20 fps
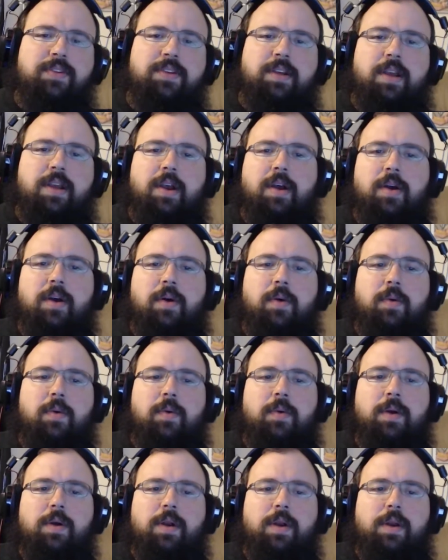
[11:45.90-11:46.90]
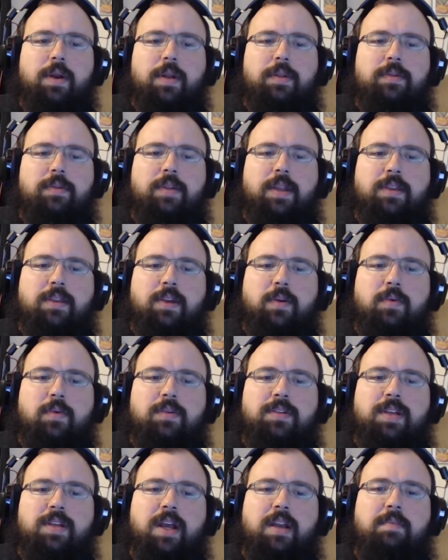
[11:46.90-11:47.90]
ago, that there
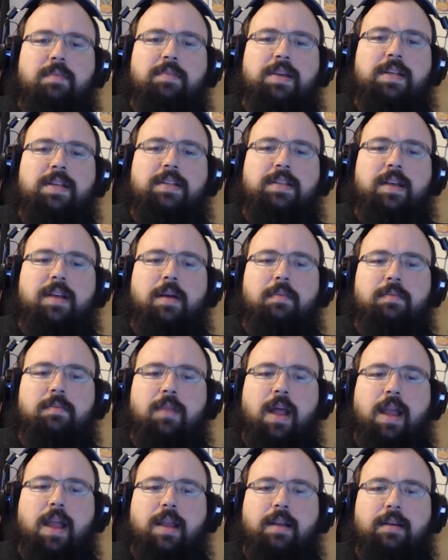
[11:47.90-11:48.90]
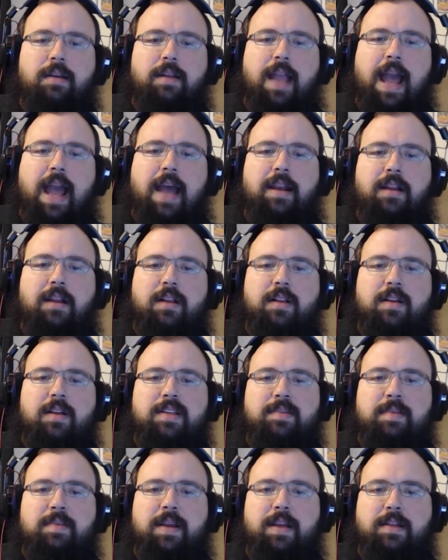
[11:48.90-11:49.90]
was going to be some like
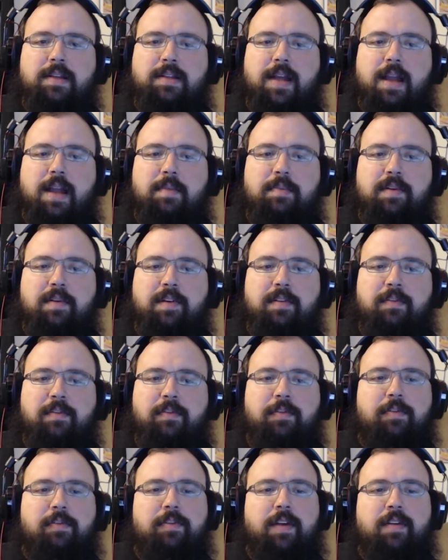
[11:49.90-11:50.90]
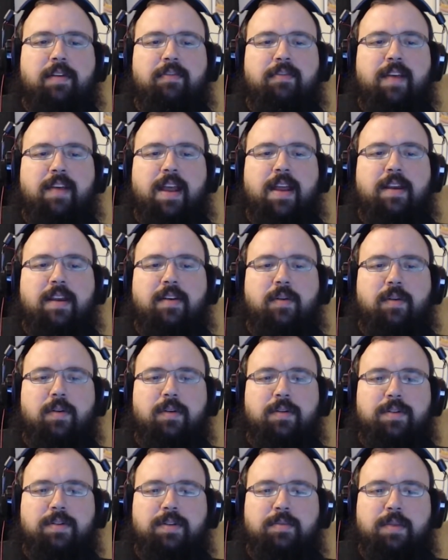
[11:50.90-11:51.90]
cataclysmic type of event
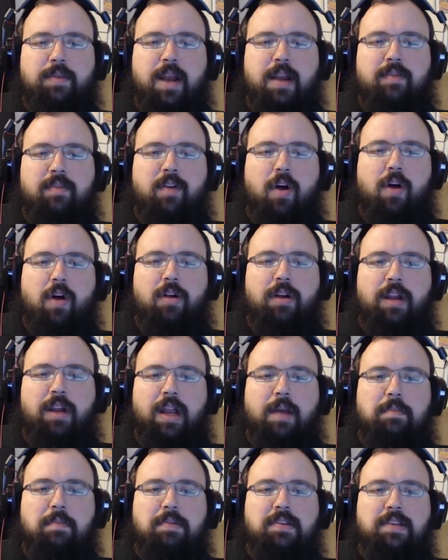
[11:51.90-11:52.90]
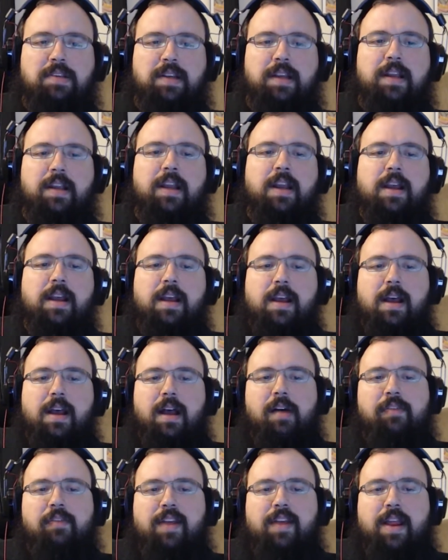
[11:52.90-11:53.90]
or some kind of all-encompassing
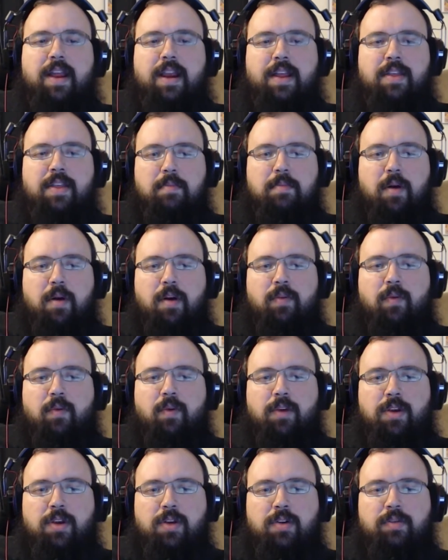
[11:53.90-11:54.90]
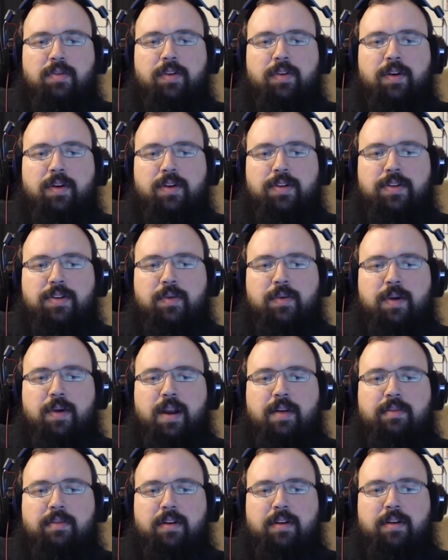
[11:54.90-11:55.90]
event in the Marvel universe or
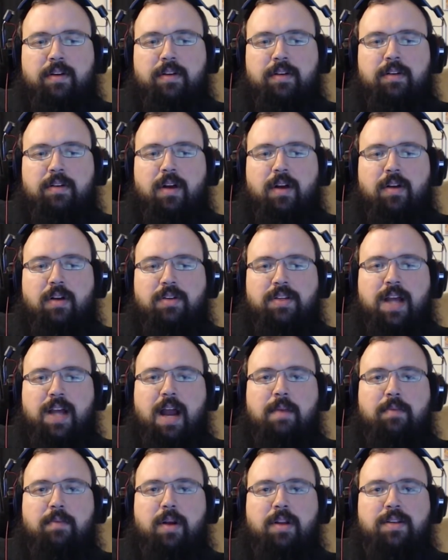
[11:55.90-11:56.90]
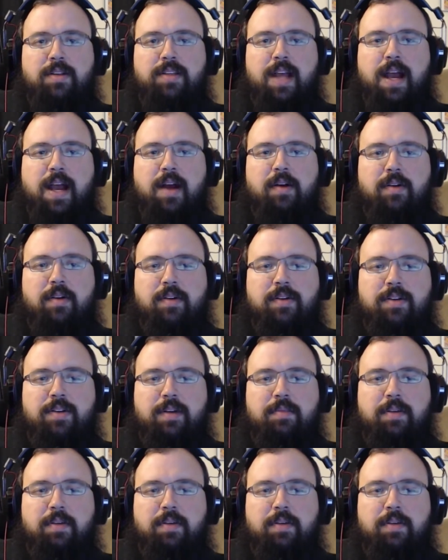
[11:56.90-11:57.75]
whatever called Time Runs Out or something.